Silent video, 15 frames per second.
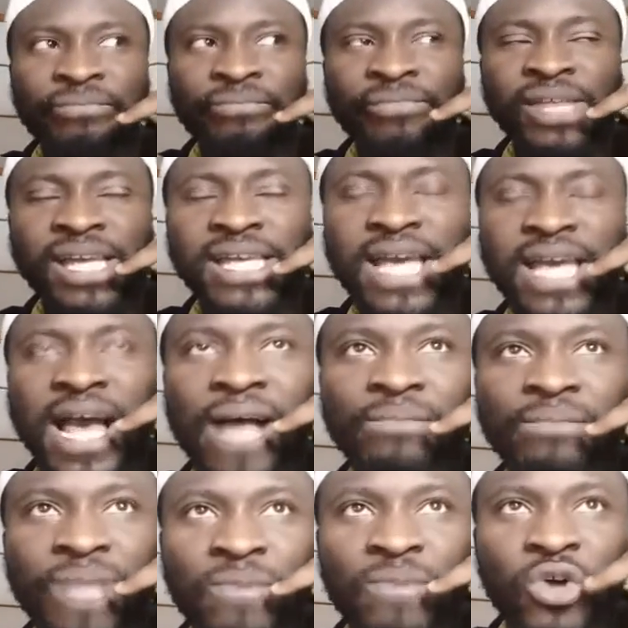Yeah, I'm
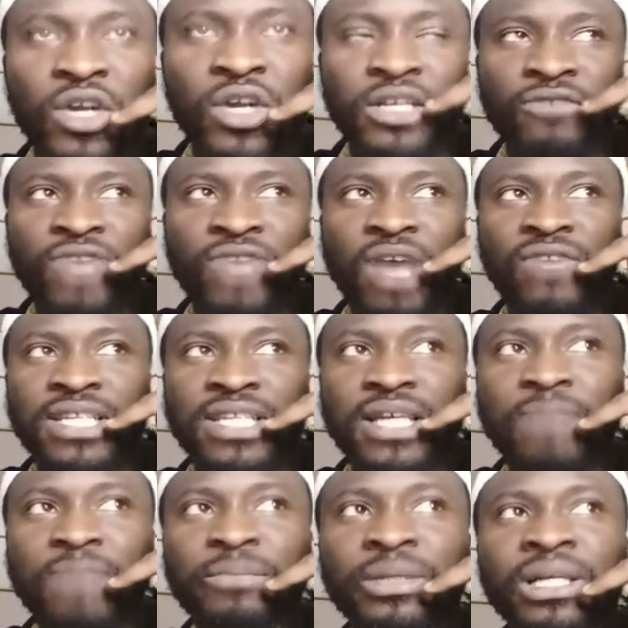calling via WhatsApp.
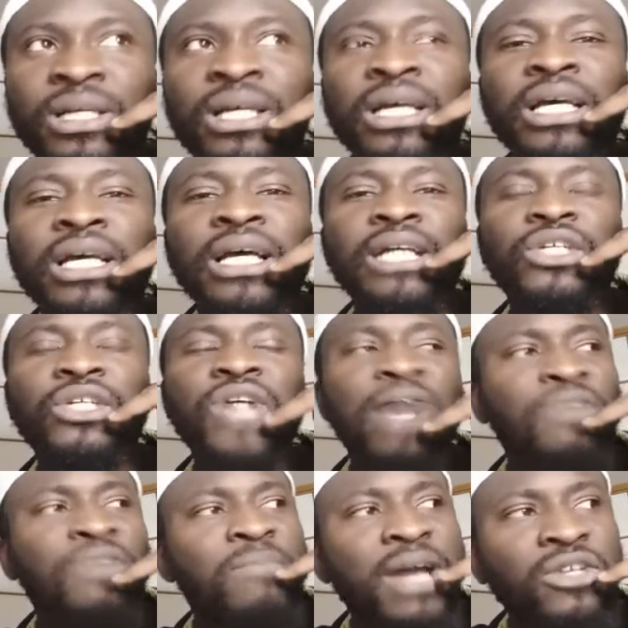Do you have the
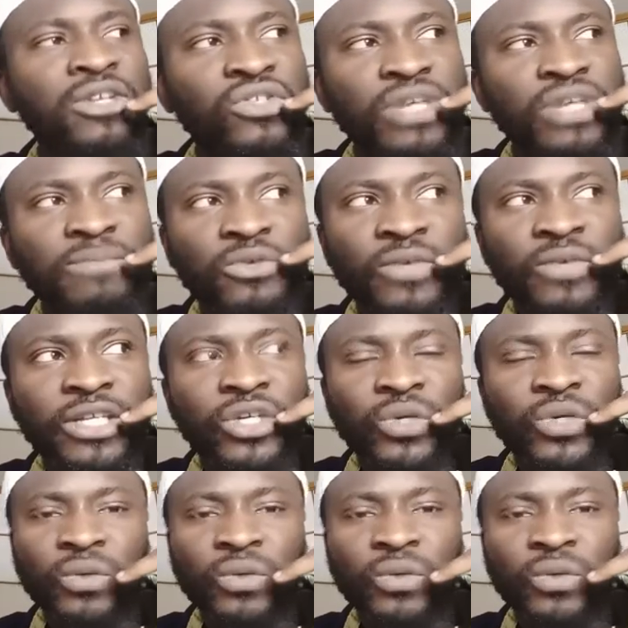manuscript with you?